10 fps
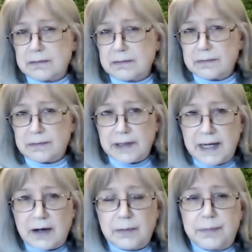would
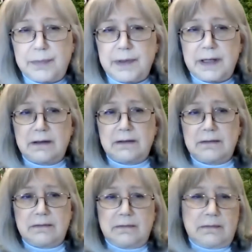help in
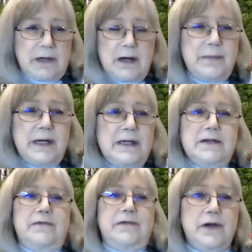how many
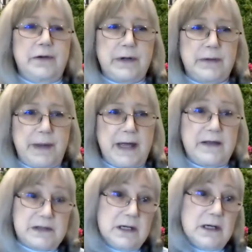different career
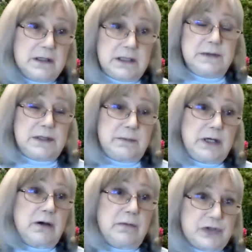paths? Seems to me
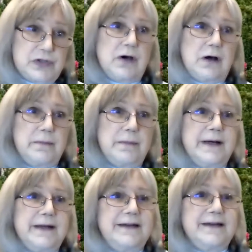almost all, but